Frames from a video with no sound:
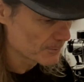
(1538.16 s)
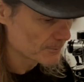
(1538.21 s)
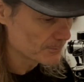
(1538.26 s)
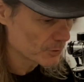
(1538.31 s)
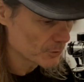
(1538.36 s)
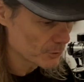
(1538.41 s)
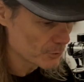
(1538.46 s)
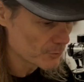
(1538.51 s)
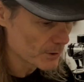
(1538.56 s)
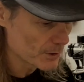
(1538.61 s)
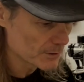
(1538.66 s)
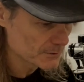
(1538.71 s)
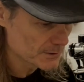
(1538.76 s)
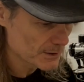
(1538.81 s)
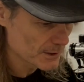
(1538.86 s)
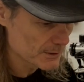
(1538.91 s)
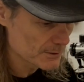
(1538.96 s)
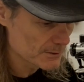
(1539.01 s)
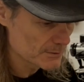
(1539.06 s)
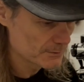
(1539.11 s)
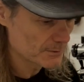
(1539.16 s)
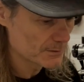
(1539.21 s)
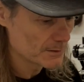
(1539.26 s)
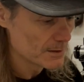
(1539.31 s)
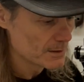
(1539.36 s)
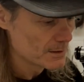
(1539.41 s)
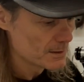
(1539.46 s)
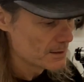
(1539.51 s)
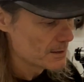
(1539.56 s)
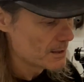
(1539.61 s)
do run Dells,
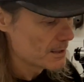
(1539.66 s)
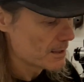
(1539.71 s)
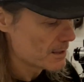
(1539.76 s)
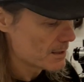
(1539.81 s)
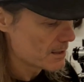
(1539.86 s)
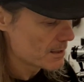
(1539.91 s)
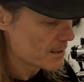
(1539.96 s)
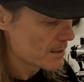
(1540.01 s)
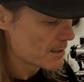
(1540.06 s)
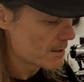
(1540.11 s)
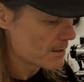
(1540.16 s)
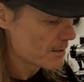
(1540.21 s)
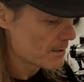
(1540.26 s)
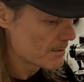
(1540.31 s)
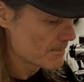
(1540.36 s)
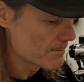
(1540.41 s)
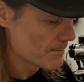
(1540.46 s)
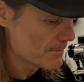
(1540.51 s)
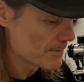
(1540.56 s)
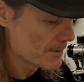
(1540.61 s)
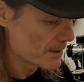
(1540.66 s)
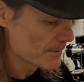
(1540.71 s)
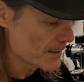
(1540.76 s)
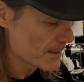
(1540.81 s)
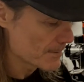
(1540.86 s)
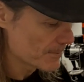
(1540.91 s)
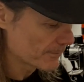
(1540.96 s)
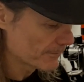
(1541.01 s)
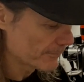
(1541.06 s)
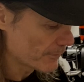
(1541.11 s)
and they
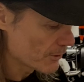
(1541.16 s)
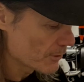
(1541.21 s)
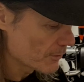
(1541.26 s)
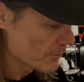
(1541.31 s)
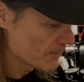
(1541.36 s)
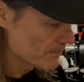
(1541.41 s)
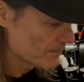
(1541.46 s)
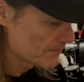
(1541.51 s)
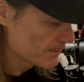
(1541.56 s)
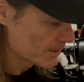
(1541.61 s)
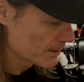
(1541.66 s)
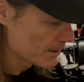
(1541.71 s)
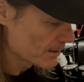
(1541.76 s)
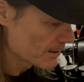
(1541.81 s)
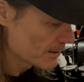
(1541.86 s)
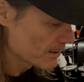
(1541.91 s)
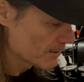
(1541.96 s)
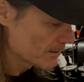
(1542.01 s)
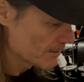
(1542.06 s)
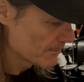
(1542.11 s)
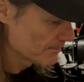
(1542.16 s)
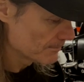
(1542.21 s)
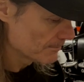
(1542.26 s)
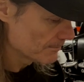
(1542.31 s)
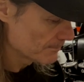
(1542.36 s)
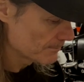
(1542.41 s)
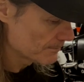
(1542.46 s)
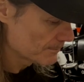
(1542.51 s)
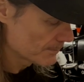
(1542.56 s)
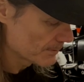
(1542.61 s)
prefer them.
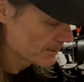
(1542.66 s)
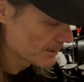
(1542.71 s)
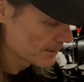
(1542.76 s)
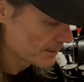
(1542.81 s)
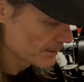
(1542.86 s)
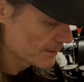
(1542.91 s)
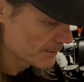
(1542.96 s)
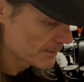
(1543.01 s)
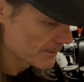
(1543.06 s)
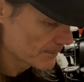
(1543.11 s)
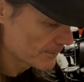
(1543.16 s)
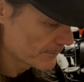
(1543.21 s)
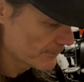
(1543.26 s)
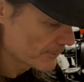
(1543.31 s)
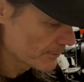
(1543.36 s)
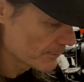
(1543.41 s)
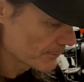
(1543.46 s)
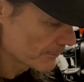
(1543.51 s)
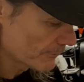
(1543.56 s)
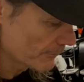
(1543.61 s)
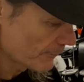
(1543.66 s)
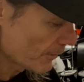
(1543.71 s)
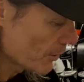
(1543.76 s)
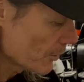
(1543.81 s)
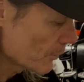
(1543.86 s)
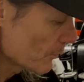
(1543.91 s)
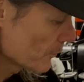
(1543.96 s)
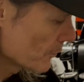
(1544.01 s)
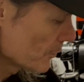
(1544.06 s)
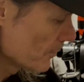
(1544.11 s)
They prefer the
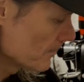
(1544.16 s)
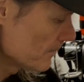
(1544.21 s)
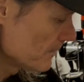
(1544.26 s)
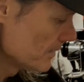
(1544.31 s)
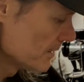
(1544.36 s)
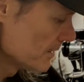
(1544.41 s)
flow on them.